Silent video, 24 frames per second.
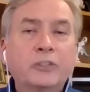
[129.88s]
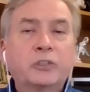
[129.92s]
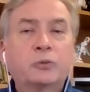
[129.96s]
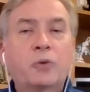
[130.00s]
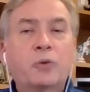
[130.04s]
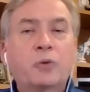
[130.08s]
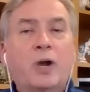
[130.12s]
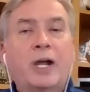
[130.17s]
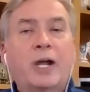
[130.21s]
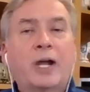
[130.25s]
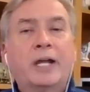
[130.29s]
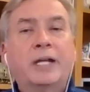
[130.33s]

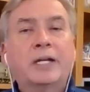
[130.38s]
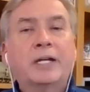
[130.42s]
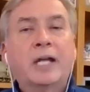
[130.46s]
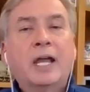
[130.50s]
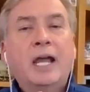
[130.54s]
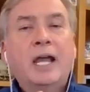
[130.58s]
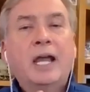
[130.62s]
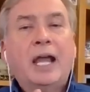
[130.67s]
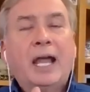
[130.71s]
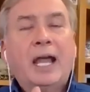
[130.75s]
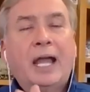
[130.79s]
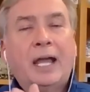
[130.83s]
right
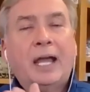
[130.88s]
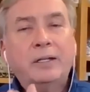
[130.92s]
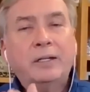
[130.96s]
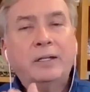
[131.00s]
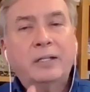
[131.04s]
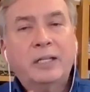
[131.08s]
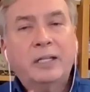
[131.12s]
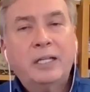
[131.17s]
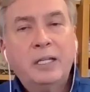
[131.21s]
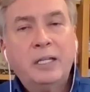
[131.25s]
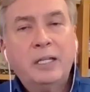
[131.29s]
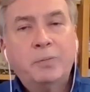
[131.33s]
and
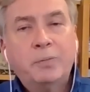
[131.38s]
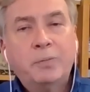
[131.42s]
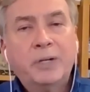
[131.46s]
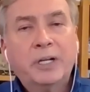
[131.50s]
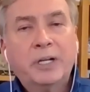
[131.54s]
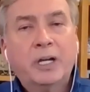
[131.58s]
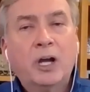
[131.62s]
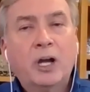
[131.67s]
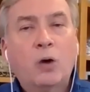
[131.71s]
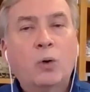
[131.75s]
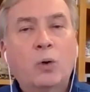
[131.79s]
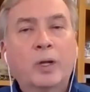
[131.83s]
keep
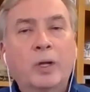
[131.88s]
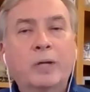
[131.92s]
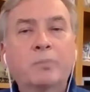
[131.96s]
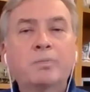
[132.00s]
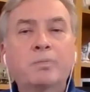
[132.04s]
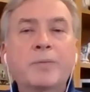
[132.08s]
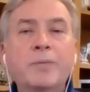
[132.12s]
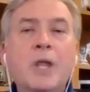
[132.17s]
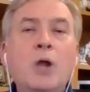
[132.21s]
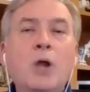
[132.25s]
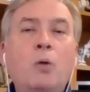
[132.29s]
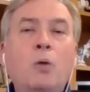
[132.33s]
it going.
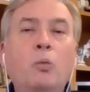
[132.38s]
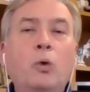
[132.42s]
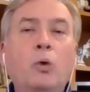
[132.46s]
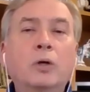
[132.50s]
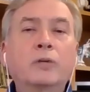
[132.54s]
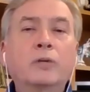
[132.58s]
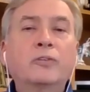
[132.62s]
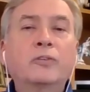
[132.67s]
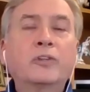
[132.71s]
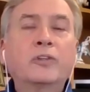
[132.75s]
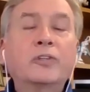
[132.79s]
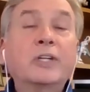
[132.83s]
One
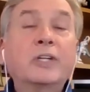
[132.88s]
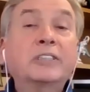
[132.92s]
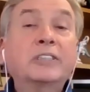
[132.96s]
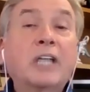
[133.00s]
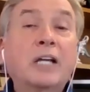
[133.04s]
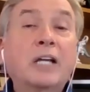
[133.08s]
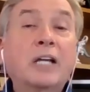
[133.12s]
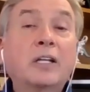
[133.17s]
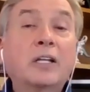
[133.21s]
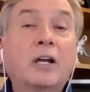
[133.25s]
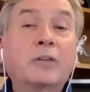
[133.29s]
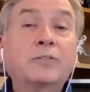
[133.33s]
of the things
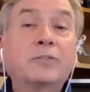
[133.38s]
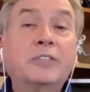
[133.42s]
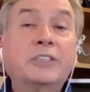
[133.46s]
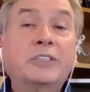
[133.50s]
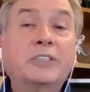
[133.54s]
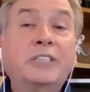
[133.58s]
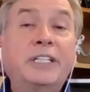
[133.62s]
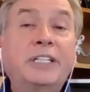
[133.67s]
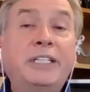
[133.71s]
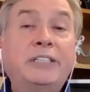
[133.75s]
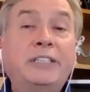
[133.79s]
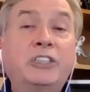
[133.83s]
I love to
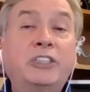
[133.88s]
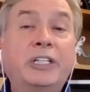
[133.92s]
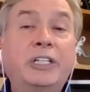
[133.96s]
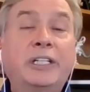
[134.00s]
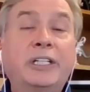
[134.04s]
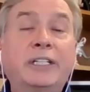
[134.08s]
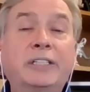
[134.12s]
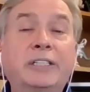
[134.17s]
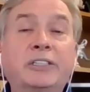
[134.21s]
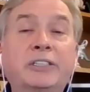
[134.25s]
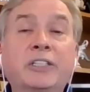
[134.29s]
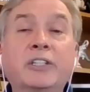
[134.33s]
teach
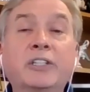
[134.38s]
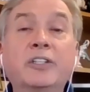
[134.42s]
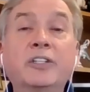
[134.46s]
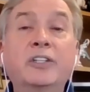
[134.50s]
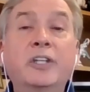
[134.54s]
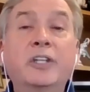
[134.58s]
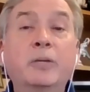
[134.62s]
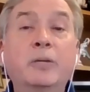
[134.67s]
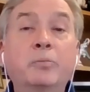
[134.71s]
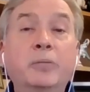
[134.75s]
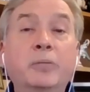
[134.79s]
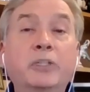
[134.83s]
is
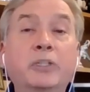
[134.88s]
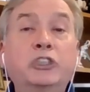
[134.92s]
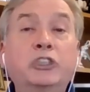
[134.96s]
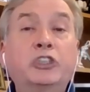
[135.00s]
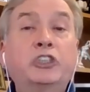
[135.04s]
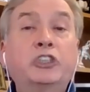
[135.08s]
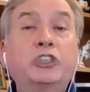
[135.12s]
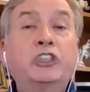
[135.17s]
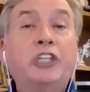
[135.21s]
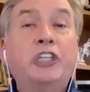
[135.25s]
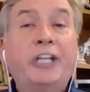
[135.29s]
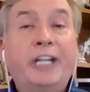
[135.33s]
the
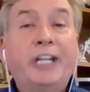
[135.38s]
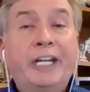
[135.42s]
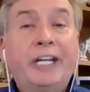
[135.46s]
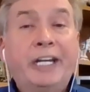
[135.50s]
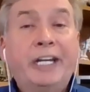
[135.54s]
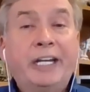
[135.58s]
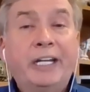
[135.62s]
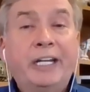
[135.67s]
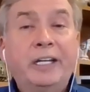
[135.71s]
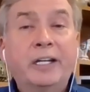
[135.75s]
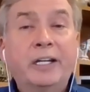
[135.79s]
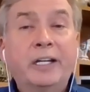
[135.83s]

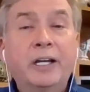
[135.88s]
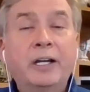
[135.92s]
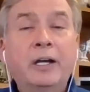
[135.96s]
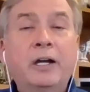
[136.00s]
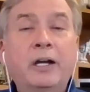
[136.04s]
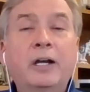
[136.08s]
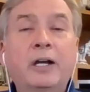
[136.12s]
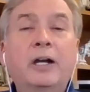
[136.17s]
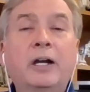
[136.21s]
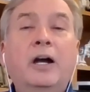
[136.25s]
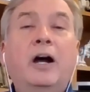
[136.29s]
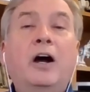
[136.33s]
machine
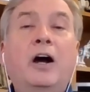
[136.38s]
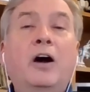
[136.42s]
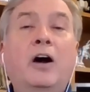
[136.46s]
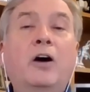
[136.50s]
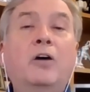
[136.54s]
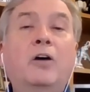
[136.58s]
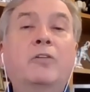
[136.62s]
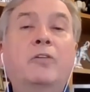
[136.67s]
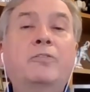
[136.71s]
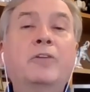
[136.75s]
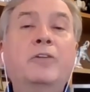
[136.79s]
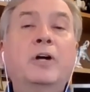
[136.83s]

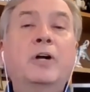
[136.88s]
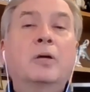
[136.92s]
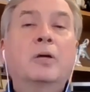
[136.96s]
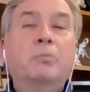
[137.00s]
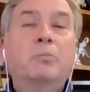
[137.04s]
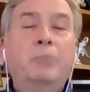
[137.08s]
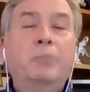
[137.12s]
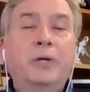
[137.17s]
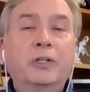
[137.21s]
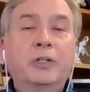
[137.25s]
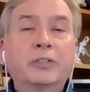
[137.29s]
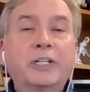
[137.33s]
of
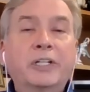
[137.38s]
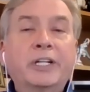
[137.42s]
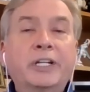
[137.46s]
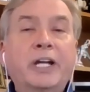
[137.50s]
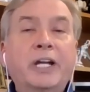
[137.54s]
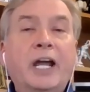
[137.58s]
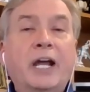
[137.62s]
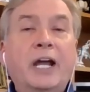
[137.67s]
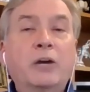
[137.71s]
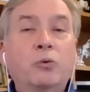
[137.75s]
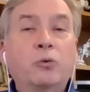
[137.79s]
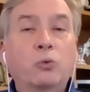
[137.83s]
building
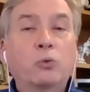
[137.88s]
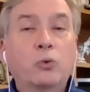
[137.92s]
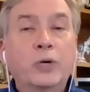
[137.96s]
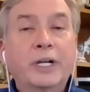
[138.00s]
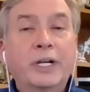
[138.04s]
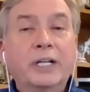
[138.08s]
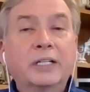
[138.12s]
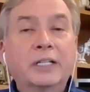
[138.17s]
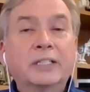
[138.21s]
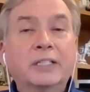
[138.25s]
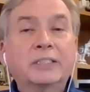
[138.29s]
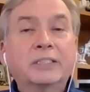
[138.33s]
a
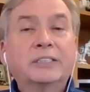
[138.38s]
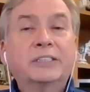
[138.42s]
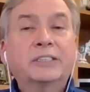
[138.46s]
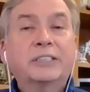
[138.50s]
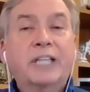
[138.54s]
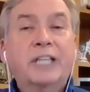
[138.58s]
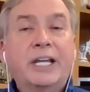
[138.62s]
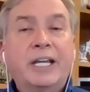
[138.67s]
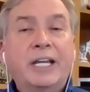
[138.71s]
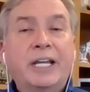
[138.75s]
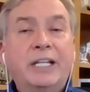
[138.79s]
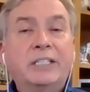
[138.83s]
real
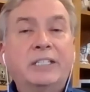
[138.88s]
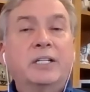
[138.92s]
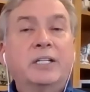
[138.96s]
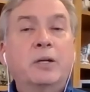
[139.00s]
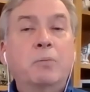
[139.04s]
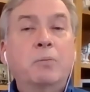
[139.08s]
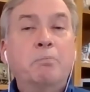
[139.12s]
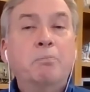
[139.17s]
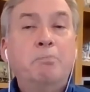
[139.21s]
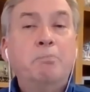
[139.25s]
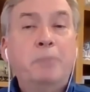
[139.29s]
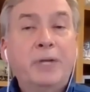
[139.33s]
estate
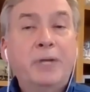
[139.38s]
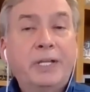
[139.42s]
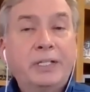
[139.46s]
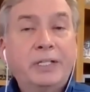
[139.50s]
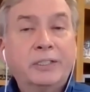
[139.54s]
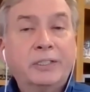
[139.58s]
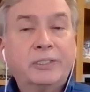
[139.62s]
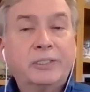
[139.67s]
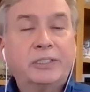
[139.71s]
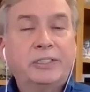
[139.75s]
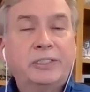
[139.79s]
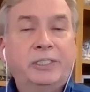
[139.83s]

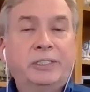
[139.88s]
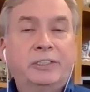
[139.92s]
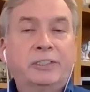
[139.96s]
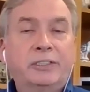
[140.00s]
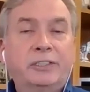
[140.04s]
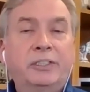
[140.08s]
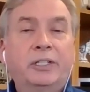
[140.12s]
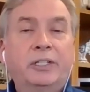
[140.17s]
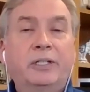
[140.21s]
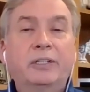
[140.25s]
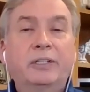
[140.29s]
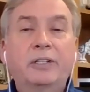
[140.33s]

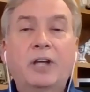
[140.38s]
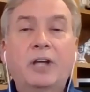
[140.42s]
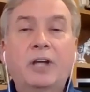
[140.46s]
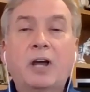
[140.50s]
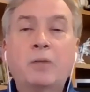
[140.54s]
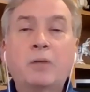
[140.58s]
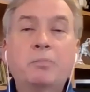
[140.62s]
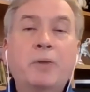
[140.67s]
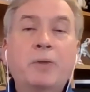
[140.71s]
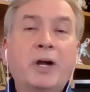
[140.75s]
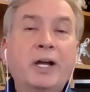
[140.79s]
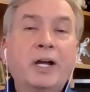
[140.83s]
business
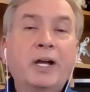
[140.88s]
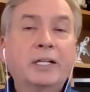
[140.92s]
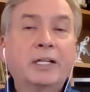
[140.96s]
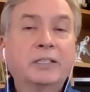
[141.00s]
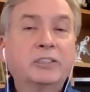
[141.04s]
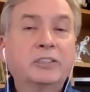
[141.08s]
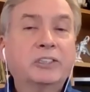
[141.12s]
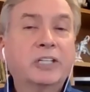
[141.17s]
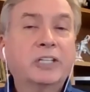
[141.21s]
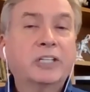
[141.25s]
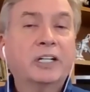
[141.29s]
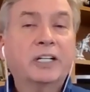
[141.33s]
not buying
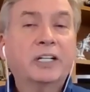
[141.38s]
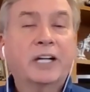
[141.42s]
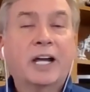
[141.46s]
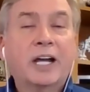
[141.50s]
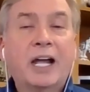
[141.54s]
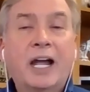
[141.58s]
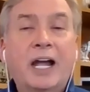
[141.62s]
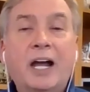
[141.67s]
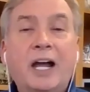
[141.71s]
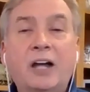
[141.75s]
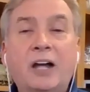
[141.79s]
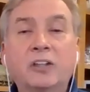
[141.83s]
and selling a
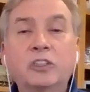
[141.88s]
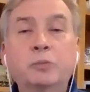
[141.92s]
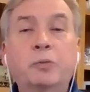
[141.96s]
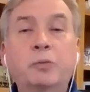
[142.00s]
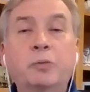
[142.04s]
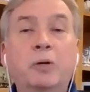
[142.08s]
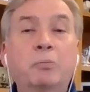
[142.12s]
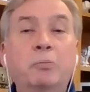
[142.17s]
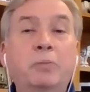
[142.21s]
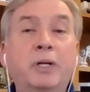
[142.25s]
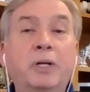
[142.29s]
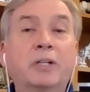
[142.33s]
house,
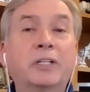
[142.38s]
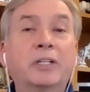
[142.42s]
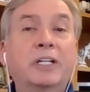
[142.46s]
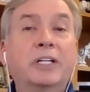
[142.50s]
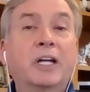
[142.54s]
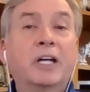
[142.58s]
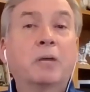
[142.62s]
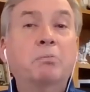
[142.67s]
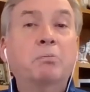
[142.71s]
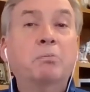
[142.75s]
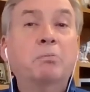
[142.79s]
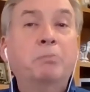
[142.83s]
but
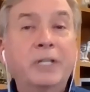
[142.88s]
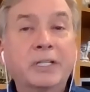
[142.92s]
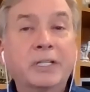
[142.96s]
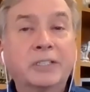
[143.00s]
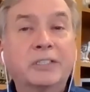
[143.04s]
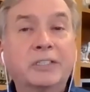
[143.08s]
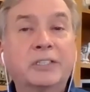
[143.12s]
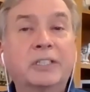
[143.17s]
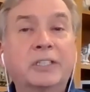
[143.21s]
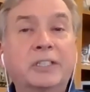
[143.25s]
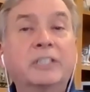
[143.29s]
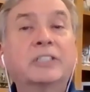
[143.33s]
building a
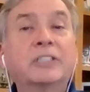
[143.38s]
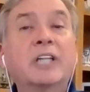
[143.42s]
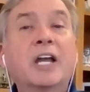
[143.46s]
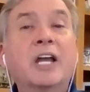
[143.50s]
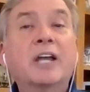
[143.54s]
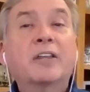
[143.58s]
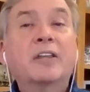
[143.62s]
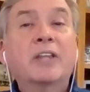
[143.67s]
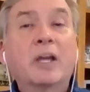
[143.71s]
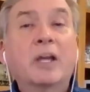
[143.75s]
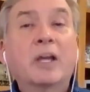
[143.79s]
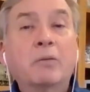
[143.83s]
business
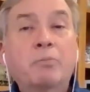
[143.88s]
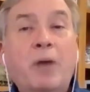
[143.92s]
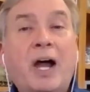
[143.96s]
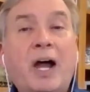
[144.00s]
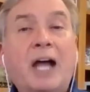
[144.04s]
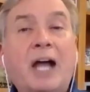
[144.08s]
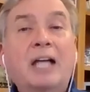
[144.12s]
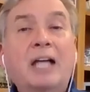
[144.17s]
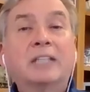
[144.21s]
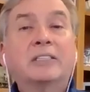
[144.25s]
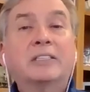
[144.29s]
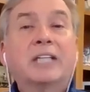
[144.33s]
that
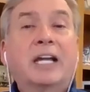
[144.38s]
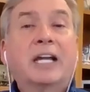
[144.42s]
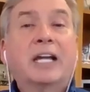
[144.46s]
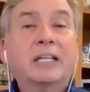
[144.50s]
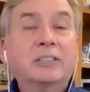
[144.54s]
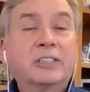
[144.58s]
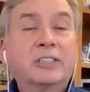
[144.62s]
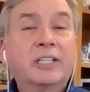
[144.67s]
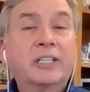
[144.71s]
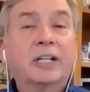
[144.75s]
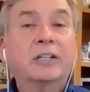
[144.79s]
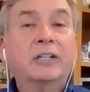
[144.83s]
buys
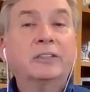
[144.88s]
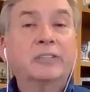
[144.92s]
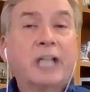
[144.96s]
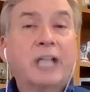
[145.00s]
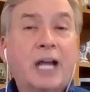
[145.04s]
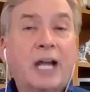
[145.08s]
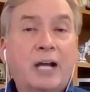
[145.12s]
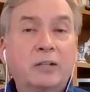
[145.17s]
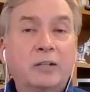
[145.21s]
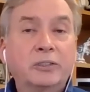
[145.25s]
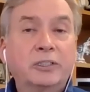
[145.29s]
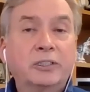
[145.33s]
and sells
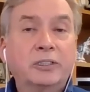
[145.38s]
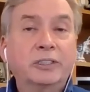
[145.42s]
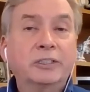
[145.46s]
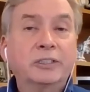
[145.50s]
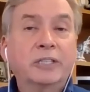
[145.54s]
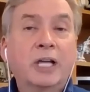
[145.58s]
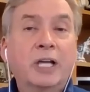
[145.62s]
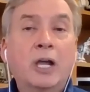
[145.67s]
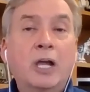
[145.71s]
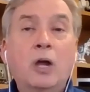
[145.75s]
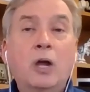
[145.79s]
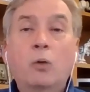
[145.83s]

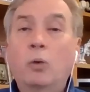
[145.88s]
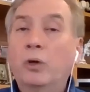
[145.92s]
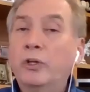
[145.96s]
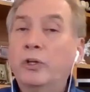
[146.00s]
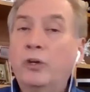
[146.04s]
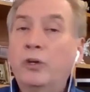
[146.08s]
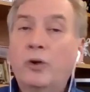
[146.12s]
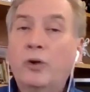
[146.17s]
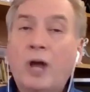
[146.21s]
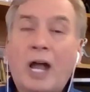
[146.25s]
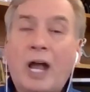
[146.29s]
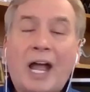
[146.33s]
houses. Well,
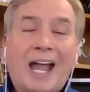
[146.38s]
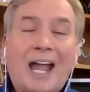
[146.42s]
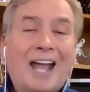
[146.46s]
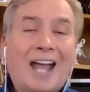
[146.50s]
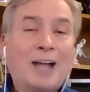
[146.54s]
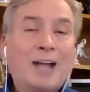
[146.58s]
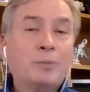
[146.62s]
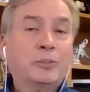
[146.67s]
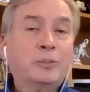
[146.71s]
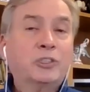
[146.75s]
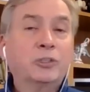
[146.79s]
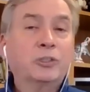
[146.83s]
you
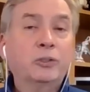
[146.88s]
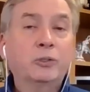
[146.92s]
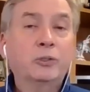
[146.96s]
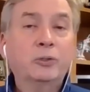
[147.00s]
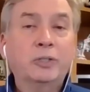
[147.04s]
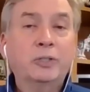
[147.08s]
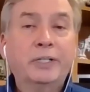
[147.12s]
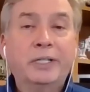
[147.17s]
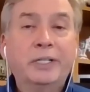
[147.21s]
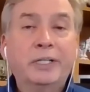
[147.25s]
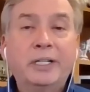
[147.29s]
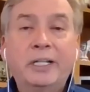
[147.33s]

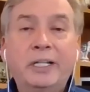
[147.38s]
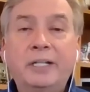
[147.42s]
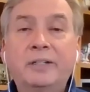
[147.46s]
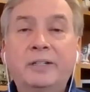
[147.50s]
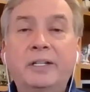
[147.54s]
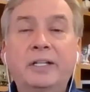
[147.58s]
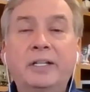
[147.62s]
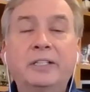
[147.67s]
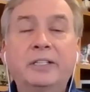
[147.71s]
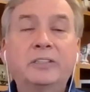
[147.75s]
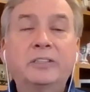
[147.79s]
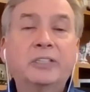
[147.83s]
absolutely need
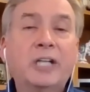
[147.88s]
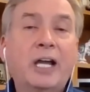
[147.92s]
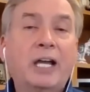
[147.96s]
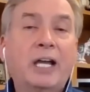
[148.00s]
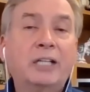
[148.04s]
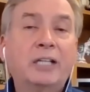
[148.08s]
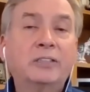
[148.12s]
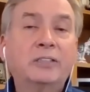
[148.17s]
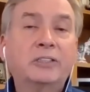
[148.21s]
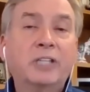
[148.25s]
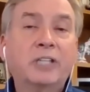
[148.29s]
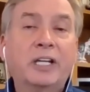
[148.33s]
this
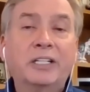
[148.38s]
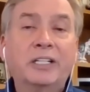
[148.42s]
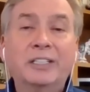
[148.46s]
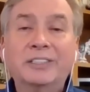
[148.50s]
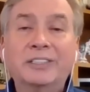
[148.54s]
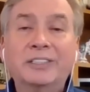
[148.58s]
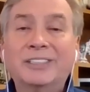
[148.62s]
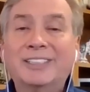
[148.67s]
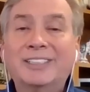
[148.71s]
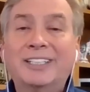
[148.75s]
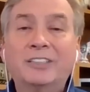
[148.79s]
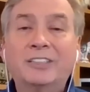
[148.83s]
as an
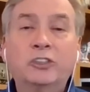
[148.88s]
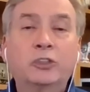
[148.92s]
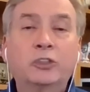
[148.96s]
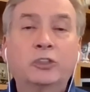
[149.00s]
essential